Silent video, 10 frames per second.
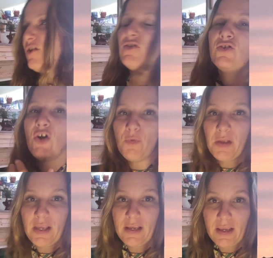
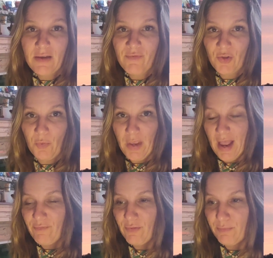knowing, even though we
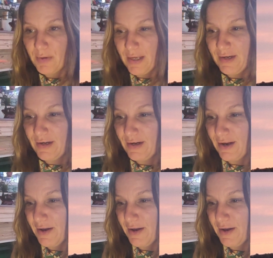haven't been